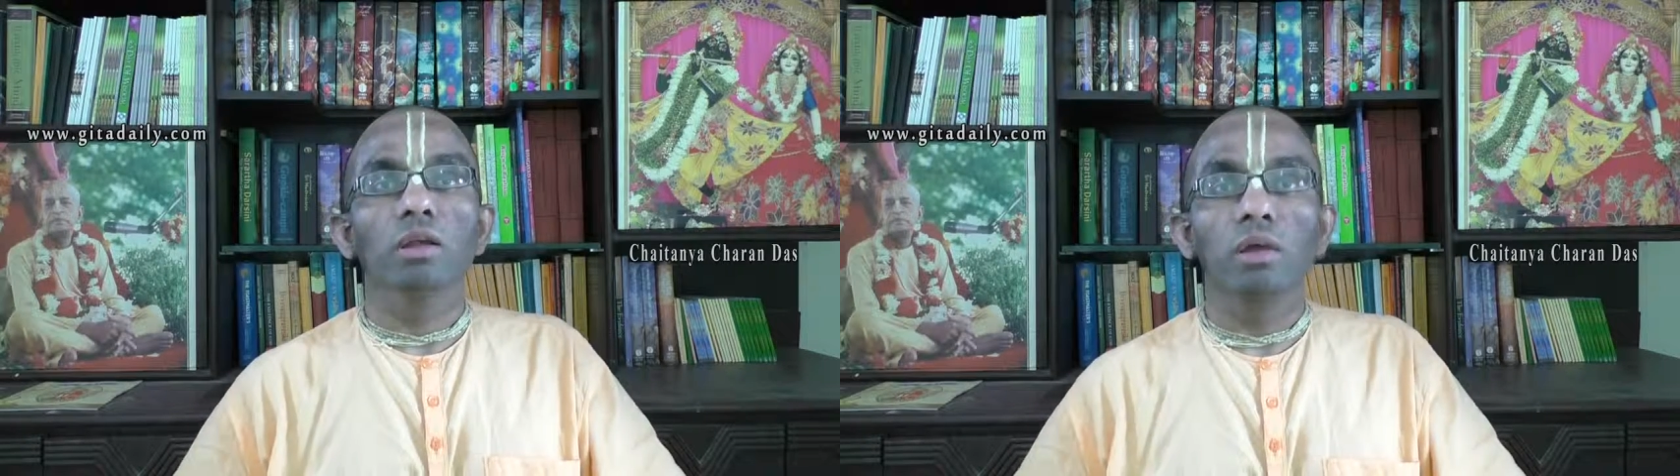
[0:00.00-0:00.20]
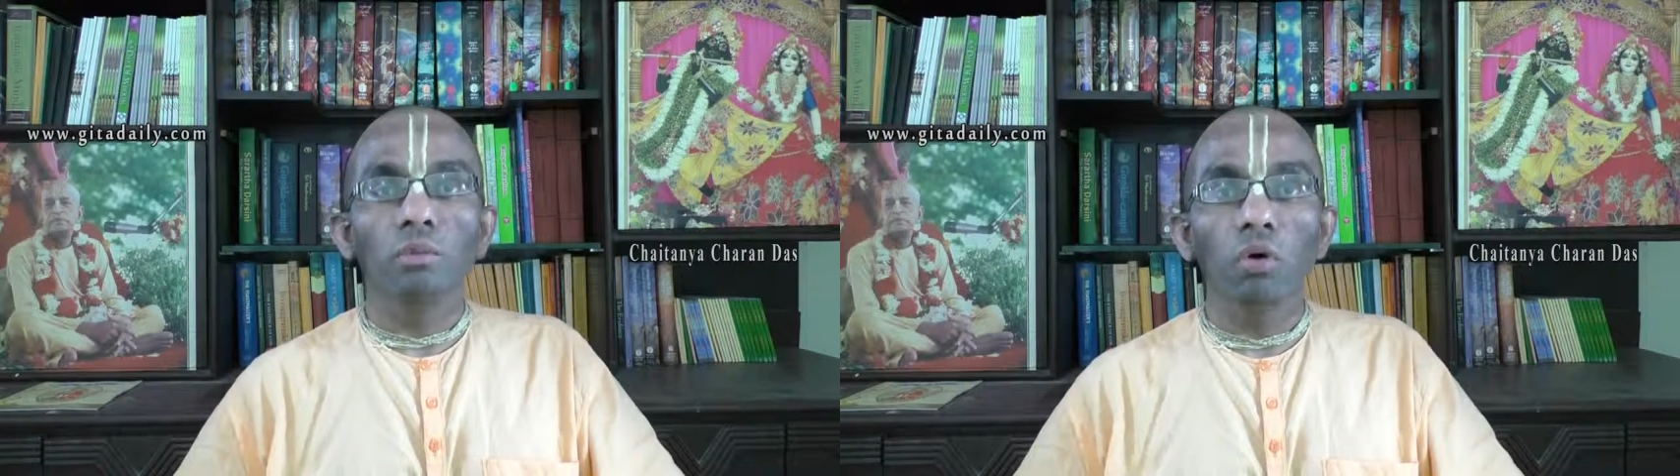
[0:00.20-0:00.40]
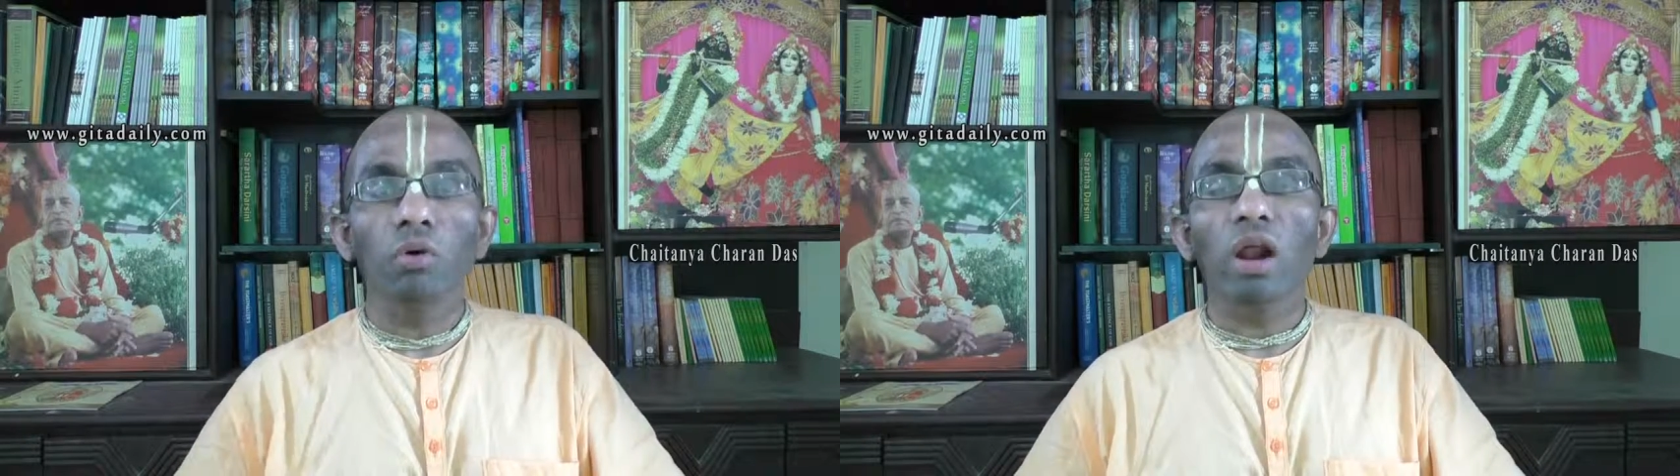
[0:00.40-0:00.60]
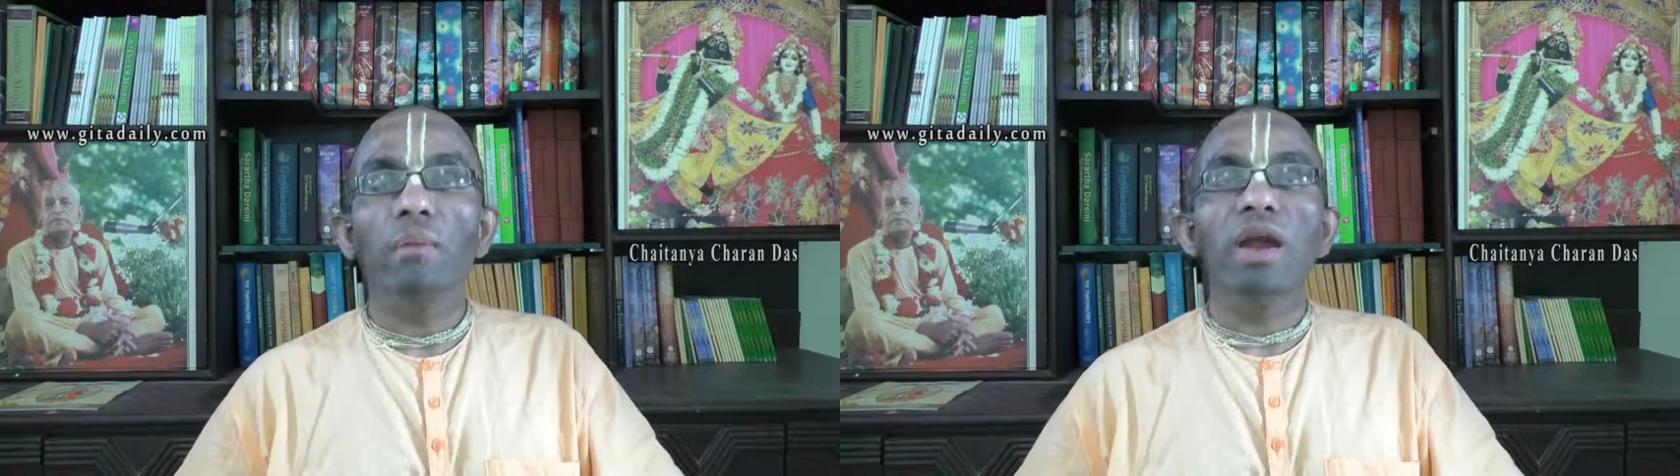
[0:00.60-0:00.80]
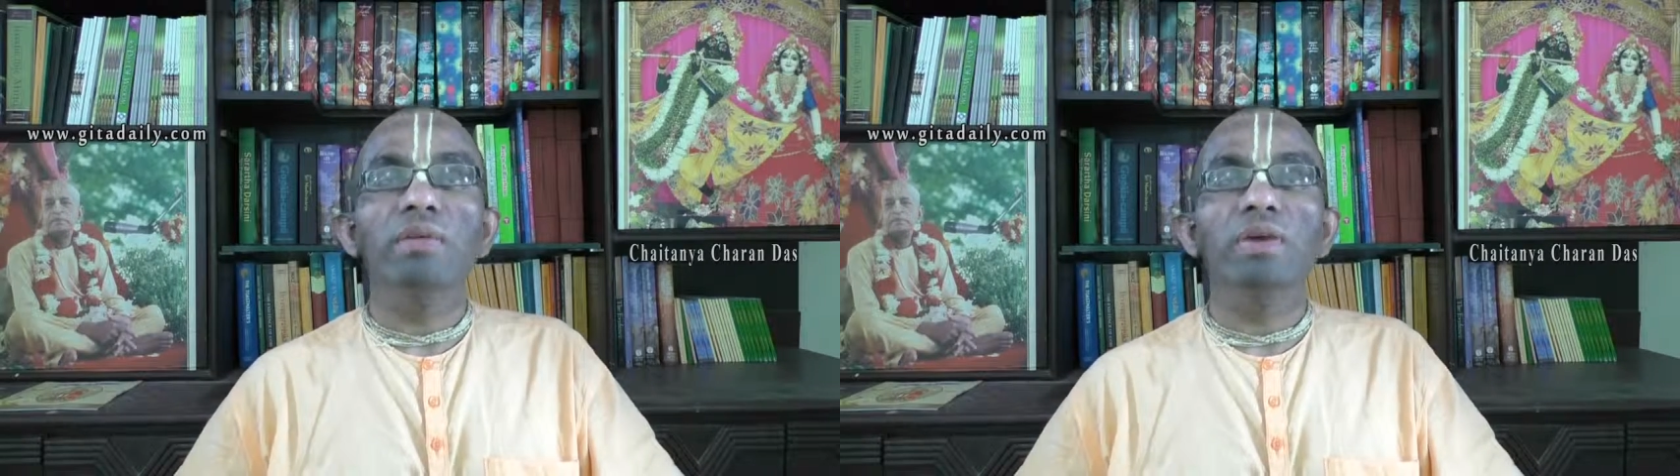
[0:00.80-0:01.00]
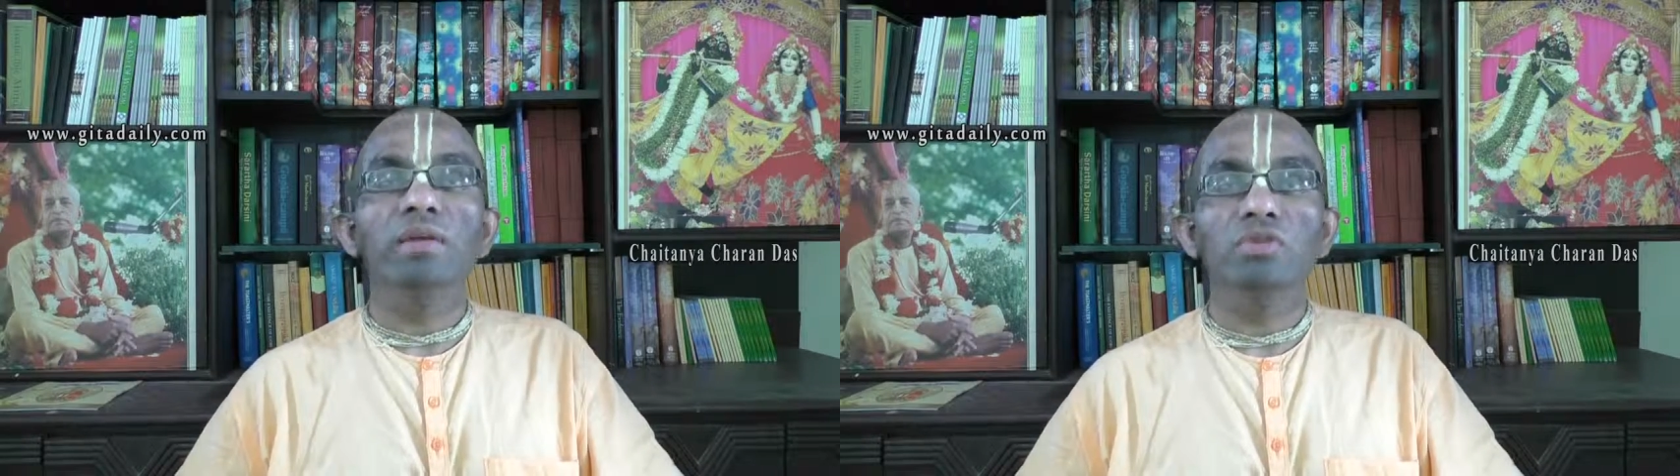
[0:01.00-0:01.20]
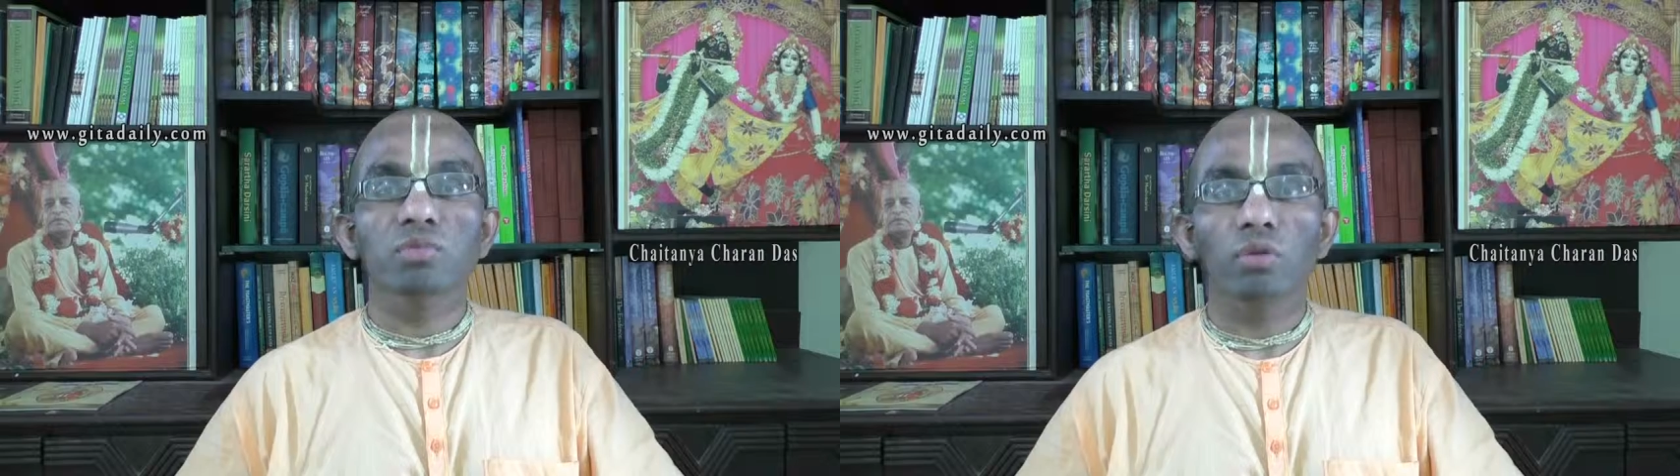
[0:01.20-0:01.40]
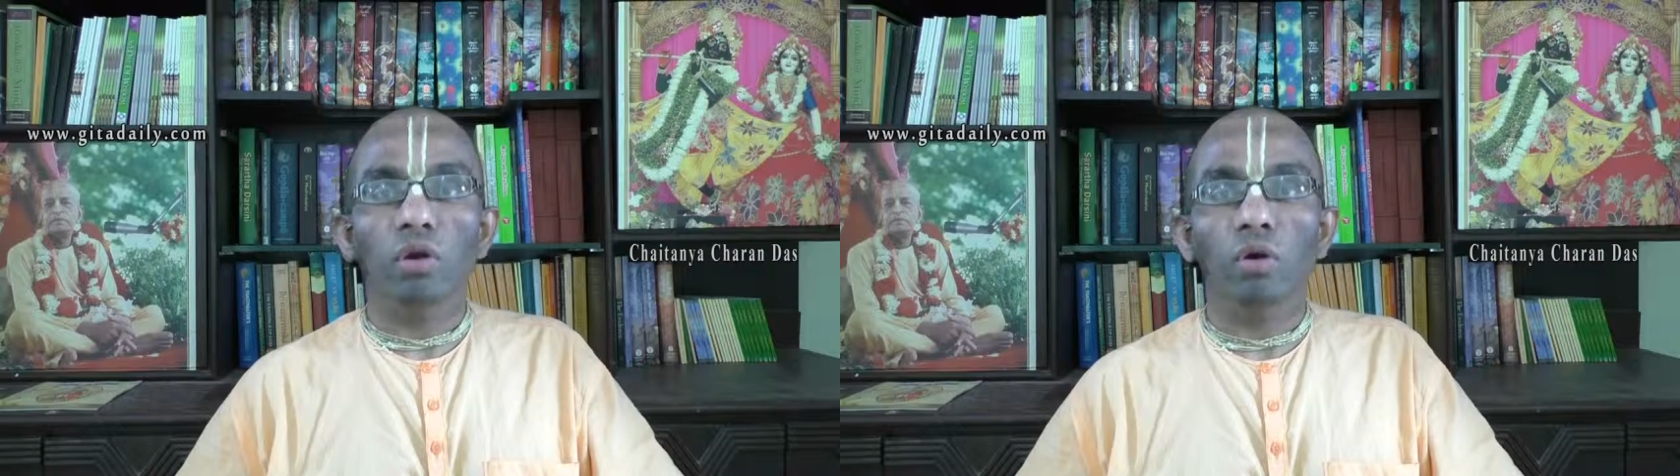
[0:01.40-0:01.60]
the more our mind becomes
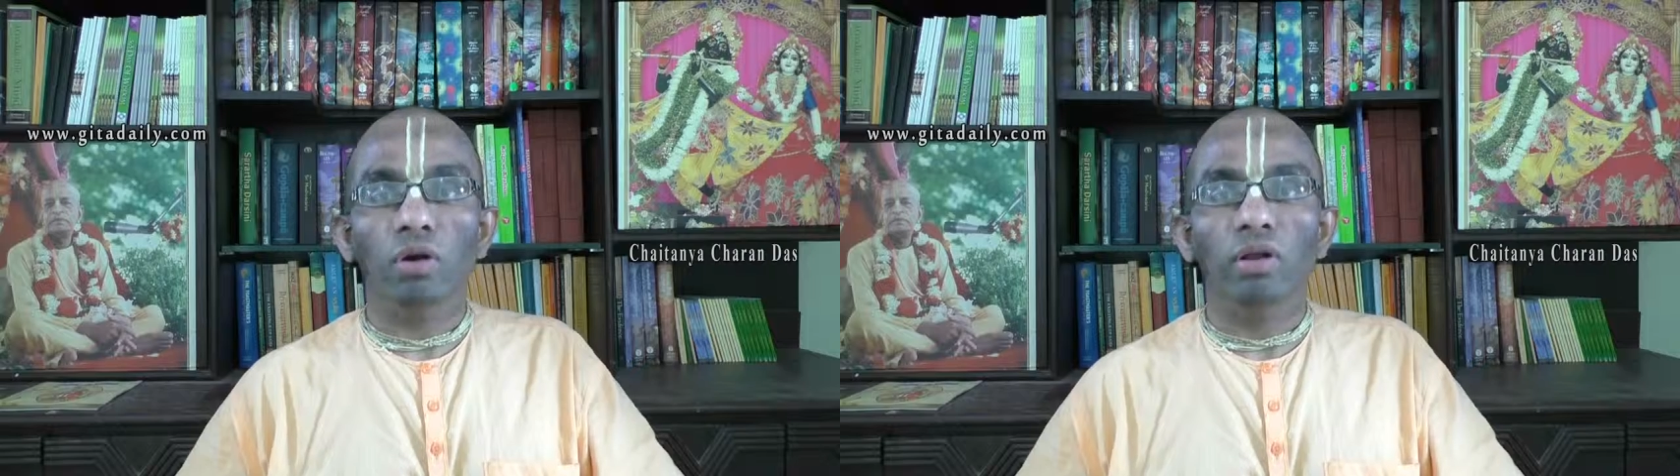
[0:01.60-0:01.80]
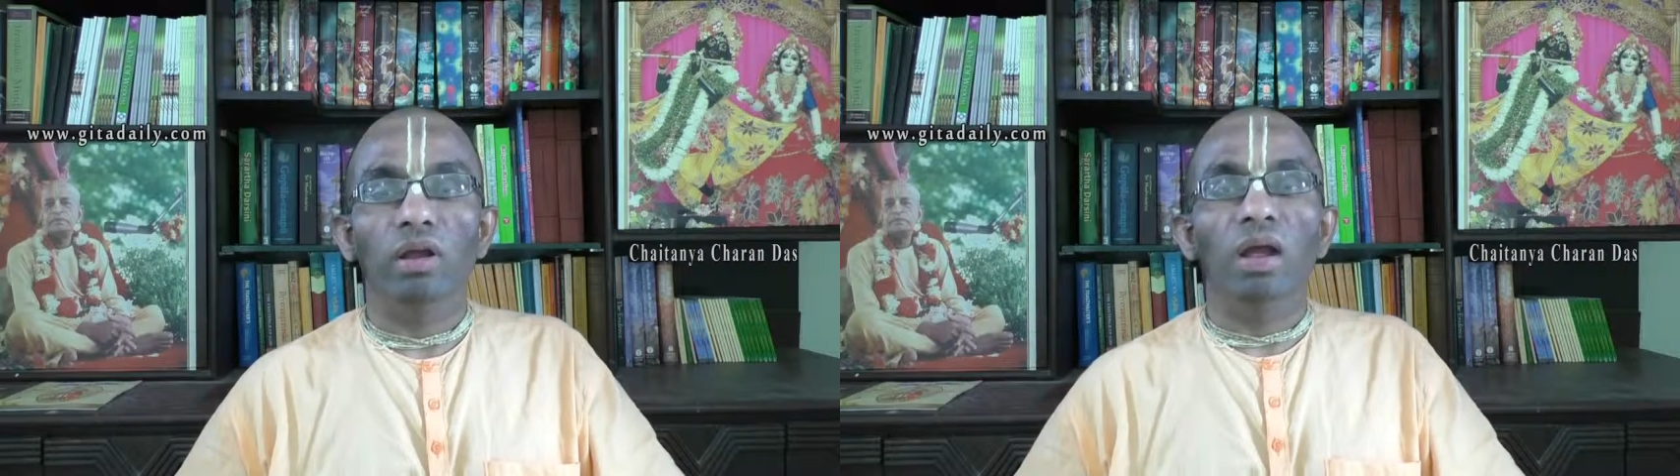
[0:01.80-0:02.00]
pure.